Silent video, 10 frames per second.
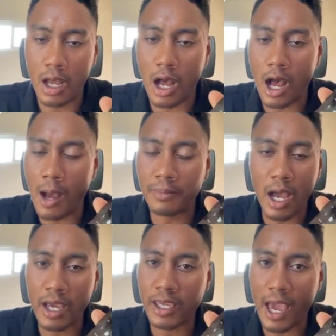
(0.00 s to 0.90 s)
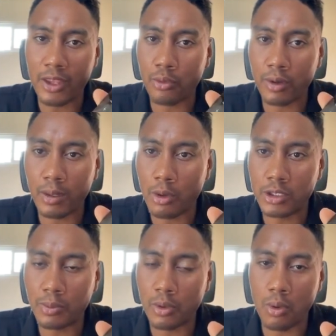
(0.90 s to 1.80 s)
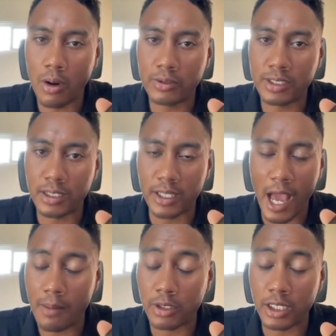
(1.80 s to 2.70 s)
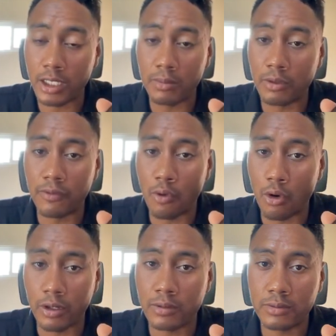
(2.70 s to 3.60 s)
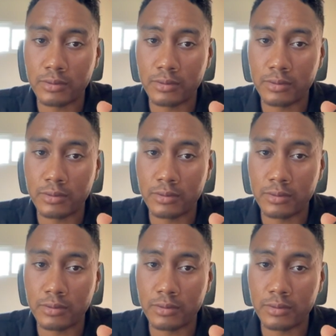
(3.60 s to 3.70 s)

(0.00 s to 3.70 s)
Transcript: I'm not gathering multiple quotes, and yeah, I'm looking to move forward.